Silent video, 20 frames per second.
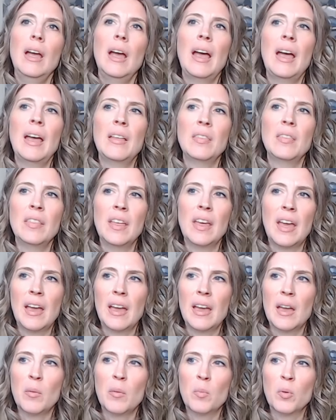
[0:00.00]
And
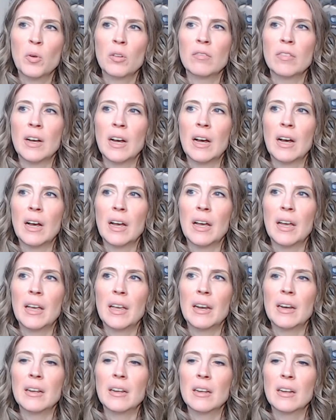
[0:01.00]
they
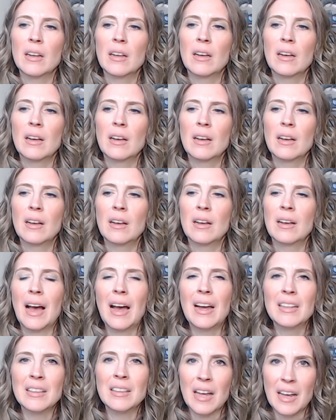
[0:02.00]
provide
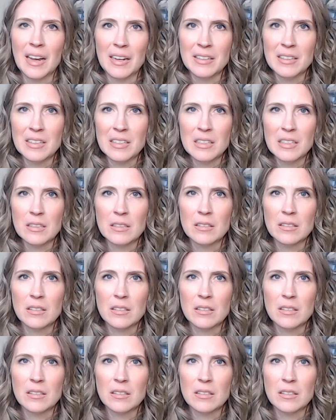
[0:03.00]
guidelines